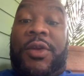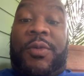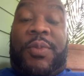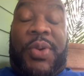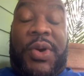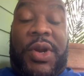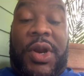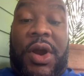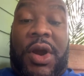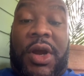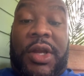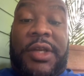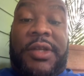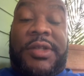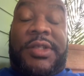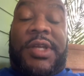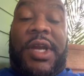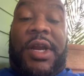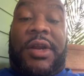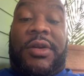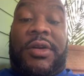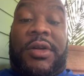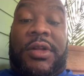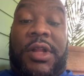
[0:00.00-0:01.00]
You put on your
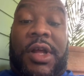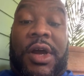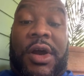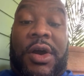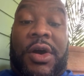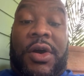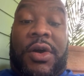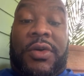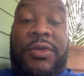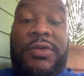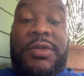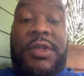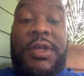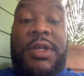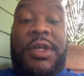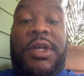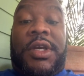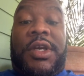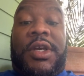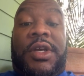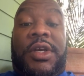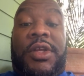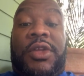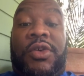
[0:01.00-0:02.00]
certain clothes,
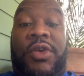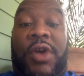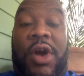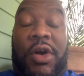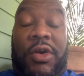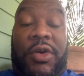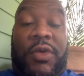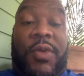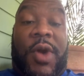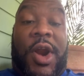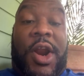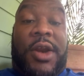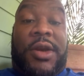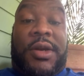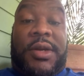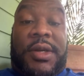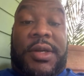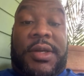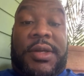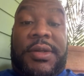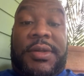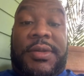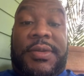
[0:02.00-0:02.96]
you go to work,